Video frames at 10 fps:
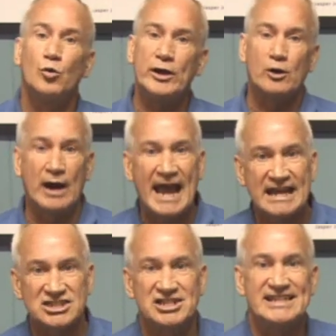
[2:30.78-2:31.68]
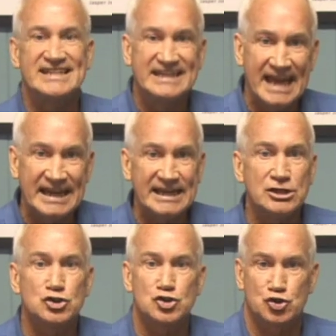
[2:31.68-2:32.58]
we are actually
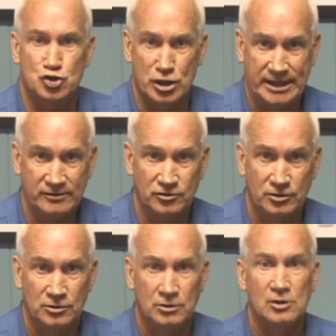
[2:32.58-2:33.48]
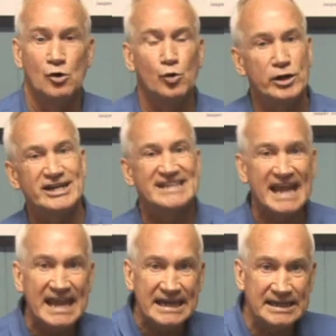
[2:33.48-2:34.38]
gaining strength, we're
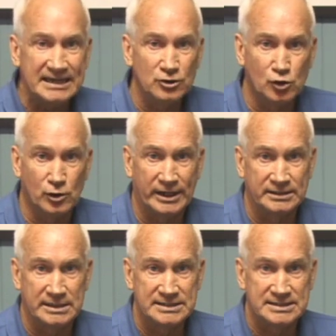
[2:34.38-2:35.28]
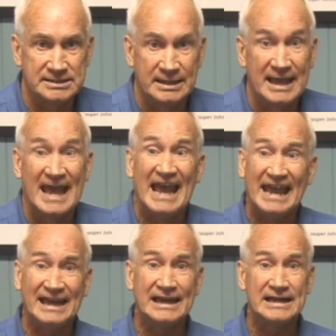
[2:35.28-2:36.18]
gaining quickness,
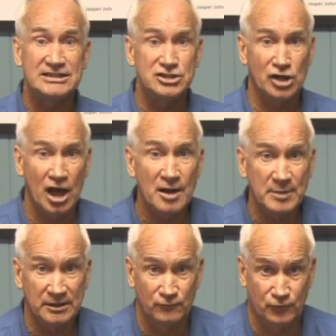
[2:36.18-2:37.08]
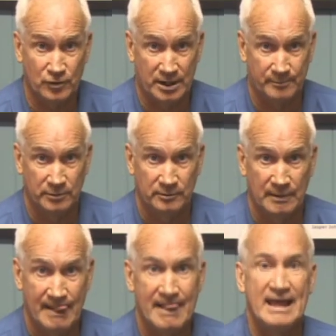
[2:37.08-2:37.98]
and it is coming from
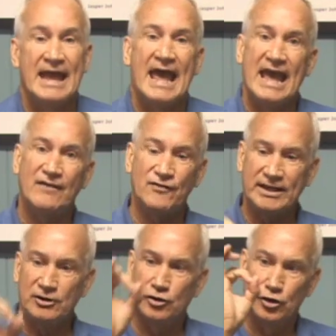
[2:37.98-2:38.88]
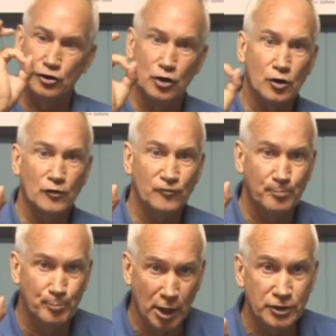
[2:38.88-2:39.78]
having the nerve
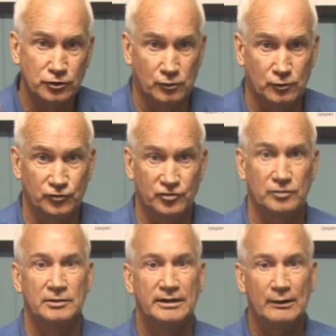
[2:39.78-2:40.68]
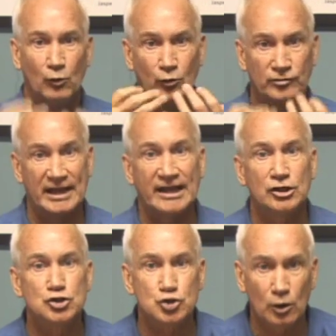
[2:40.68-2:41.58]
bundles
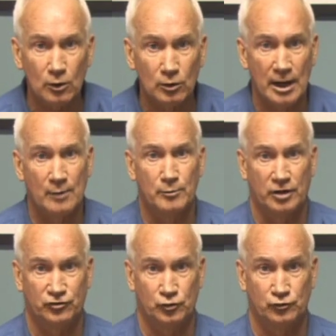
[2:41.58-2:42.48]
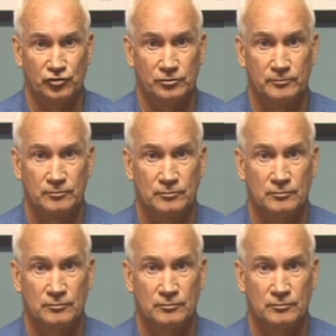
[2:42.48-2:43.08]
that control our muscles,